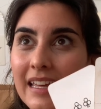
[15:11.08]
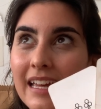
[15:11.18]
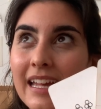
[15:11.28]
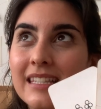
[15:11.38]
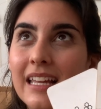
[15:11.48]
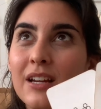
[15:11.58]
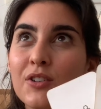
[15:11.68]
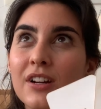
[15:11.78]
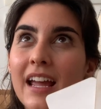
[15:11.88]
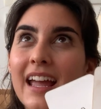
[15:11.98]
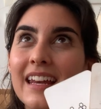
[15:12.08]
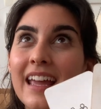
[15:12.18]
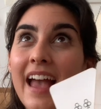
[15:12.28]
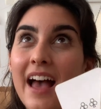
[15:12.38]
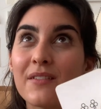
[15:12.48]
It's like creating
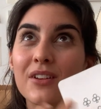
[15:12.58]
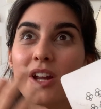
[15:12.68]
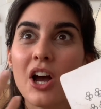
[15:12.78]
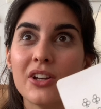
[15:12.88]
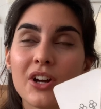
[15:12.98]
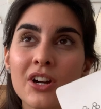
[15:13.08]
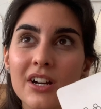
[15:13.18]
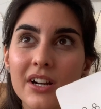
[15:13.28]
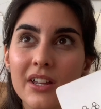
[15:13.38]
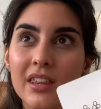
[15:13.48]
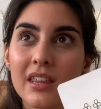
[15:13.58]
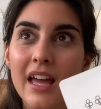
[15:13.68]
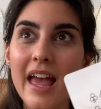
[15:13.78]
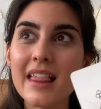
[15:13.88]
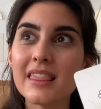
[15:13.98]
heaven on earth,
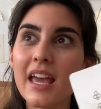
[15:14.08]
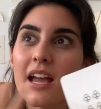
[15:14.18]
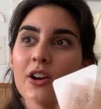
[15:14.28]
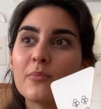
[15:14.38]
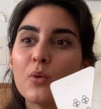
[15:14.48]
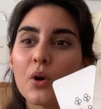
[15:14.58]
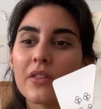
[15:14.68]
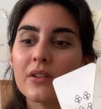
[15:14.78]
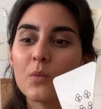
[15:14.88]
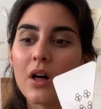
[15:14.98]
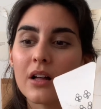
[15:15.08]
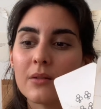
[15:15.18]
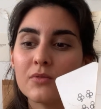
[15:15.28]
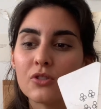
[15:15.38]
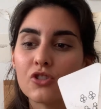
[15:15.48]
and they are more than
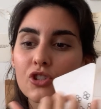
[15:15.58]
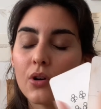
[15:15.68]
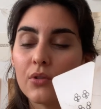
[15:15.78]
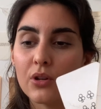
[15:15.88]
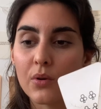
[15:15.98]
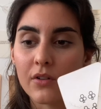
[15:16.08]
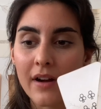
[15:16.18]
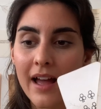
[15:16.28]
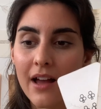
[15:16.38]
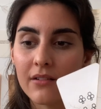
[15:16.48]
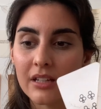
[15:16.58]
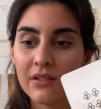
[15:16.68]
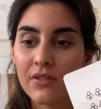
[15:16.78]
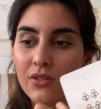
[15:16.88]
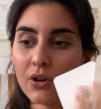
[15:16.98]
welcome to show you around,
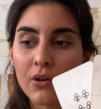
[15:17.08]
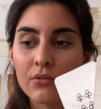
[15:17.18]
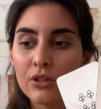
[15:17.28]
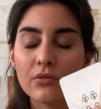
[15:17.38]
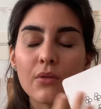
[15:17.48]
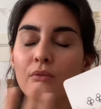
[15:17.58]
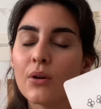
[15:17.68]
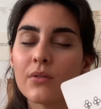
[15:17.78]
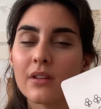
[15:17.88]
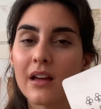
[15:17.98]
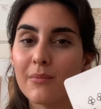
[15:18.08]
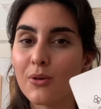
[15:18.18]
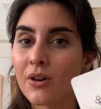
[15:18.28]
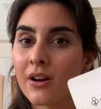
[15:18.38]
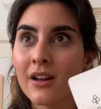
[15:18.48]
even though you don't know them
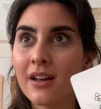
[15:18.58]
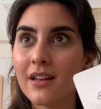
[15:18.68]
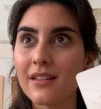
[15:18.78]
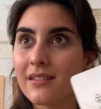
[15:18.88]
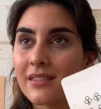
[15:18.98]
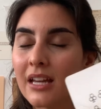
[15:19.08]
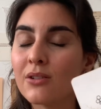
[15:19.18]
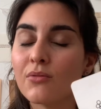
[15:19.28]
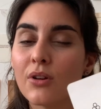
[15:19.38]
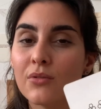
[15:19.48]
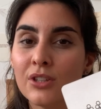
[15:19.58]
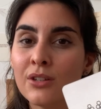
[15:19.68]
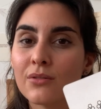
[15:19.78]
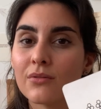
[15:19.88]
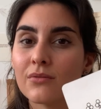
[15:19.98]
or they don't know
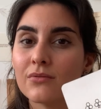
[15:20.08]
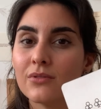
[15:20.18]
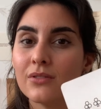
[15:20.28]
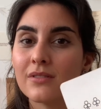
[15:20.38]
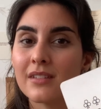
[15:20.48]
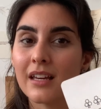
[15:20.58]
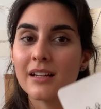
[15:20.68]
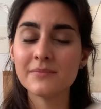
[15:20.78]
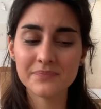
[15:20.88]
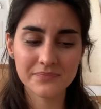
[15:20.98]
you, you see?